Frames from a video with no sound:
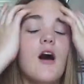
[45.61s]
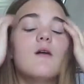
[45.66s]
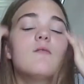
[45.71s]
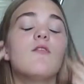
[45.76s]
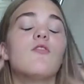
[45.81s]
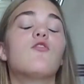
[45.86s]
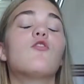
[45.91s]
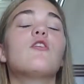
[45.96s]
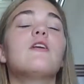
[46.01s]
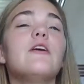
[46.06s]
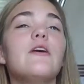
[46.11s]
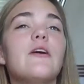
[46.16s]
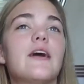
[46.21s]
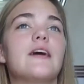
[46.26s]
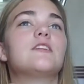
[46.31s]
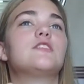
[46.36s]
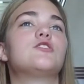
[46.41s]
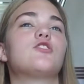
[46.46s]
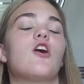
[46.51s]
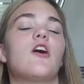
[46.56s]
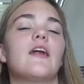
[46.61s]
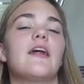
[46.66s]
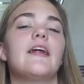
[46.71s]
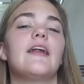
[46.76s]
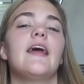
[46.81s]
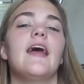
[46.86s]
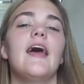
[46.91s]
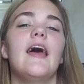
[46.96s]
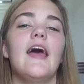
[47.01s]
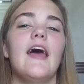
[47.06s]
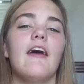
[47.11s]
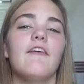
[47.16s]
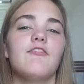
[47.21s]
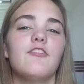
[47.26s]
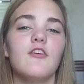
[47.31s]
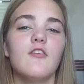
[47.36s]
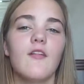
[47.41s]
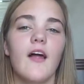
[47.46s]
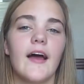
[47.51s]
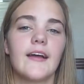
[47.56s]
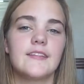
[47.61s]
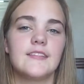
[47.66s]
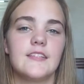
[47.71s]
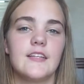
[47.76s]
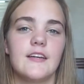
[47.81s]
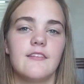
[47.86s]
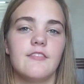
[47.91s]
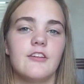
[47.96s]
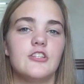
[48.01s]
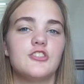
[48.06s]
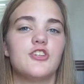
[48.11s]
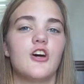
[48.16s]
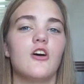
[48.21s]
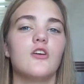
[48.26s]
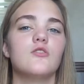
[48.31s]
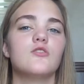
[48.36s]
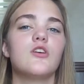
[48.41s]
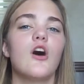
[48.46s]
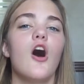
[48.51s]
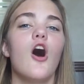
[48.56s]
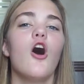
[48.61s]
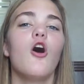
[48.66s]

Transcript: Before you get started, if you liked any of these shows,